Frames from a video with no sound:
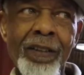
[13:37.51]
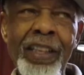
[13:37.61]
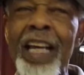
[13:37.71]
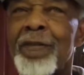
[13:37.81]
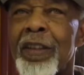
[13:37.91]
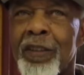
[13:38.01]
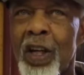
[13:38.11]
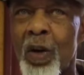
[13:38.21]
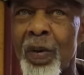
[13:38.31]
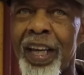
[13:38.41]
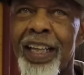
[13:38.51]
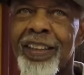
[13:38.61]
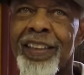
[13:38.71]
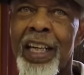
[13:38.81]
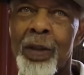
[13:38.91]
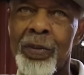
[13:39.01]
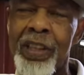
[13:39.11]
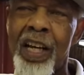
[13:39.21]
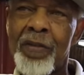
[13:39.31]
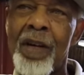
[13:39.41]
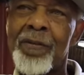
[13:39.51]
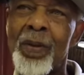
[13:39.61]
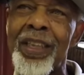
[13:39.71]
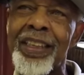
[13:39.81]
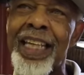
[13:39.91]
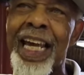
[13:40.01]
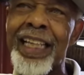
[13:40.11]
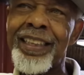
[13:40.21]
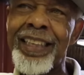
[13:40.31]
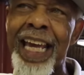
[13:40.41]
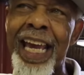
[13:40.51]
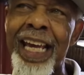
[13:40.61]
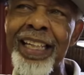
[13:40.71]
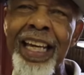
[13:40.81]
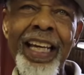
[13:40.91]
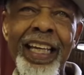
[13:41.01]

safety zone where he had set himself up for his last stand,